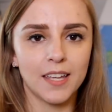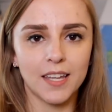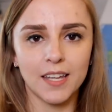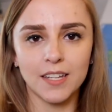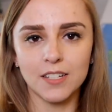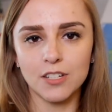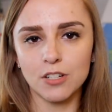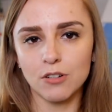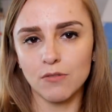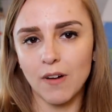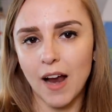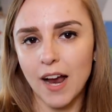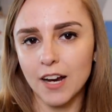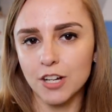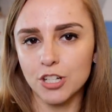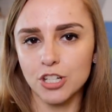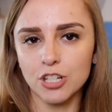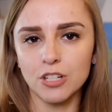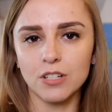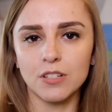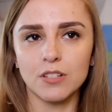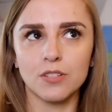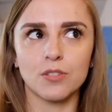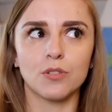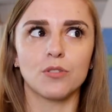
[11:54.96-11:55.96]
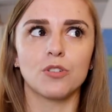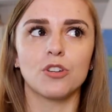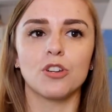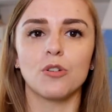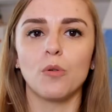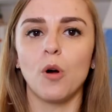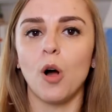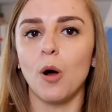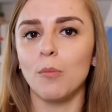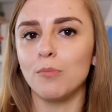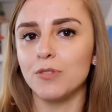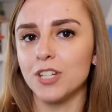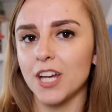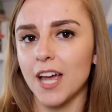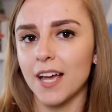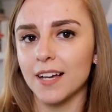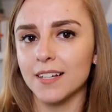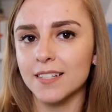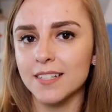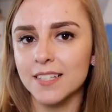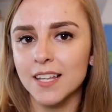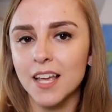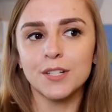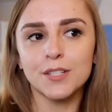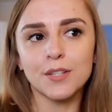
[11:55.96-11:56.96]
interactions or new
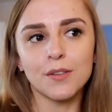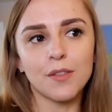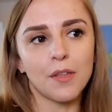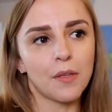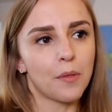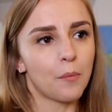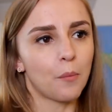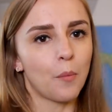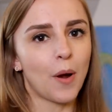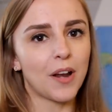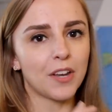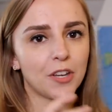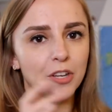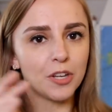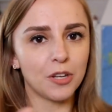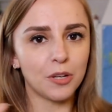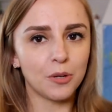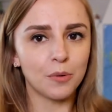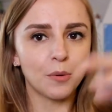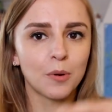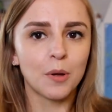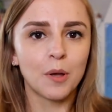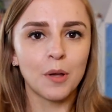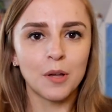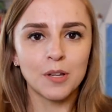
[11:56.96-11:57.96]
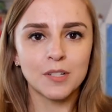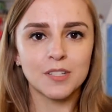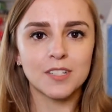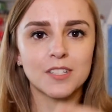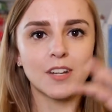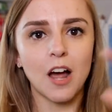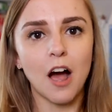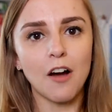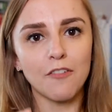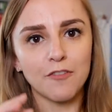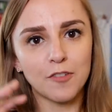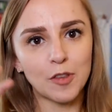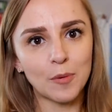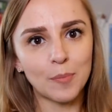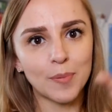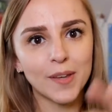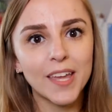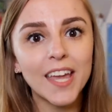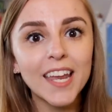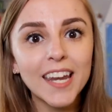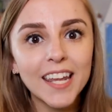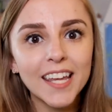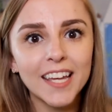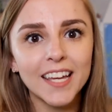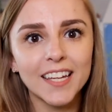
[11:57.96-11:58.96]
objects so that when you start from the
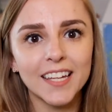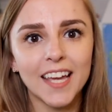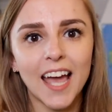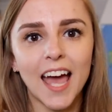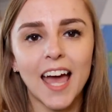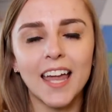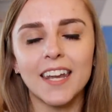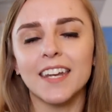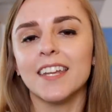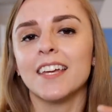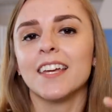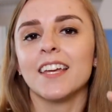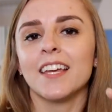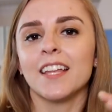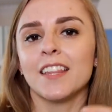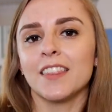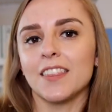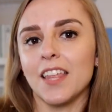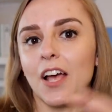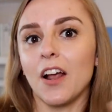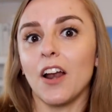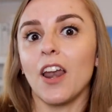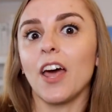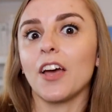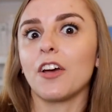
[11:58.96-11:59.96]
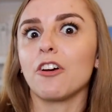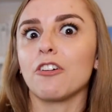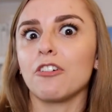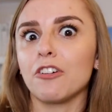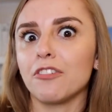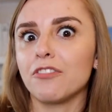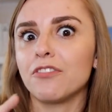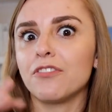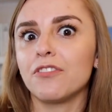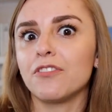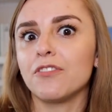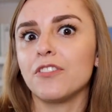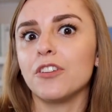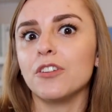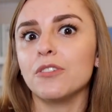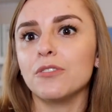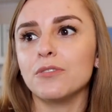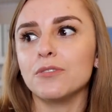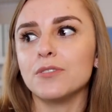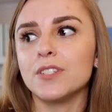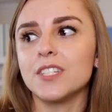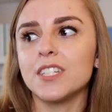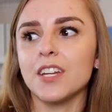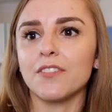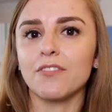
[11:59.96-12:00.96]
beginning again, there are like a
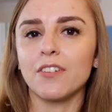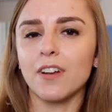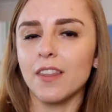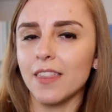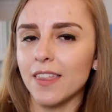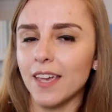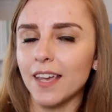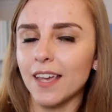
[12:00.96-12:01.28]
few different